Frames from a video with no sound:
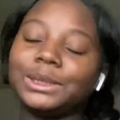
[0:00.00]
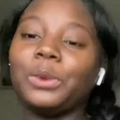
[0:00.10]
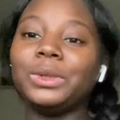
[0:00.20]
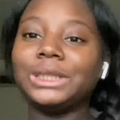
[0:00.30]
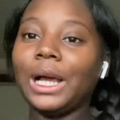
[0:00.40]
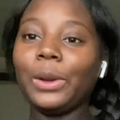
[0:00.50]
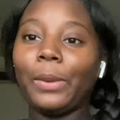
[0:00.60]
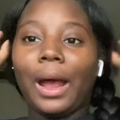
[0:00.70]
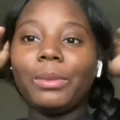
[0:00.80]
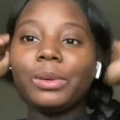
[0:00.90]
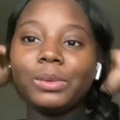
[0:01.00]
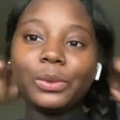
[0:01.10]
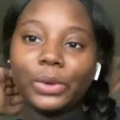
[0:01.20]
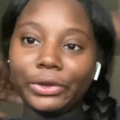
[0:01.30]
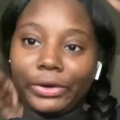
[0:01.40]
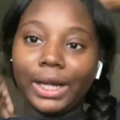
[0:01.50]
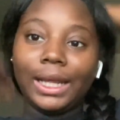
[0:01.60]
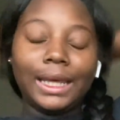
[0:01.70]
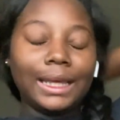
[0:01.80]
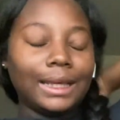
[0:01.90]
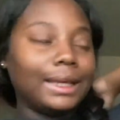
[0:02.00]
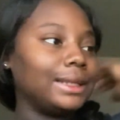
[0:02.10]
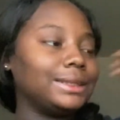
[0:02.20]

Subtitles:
so what y'all are probably wondering is,